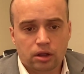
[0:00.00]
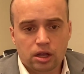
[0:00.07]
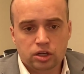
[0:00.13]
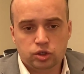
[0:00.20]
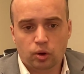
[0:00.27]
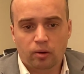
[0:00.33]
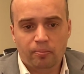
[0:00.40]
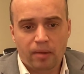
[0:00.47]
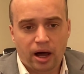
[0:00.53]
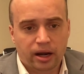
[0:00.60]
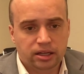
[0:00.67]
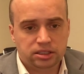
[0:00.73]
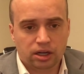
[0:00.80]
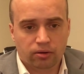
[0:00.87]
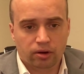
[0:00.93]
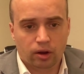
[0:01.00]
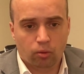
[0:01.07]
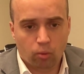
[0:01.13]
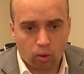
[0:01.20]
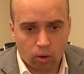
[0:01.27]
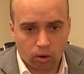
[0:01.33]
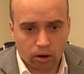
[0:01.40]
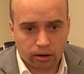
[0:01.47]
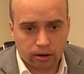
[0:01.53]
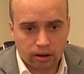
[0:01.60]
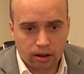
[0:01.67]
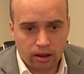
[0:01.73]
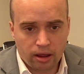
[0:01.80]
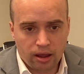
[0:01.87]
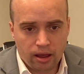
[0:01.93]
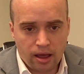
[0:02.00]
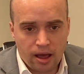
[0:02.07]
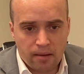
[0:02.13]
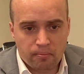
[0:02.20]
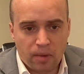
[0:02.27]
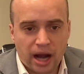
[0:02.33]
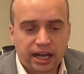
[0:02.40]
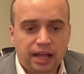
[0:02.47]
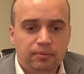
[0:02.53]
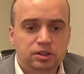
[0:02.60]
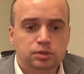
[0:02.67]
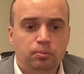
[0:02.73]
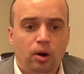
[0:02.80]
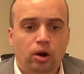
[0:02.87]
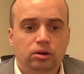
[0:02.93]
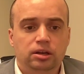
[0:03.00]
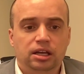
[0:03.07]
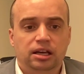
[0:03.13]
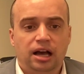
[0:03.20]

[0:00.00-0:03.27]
to a monetary award. My name is Mark D.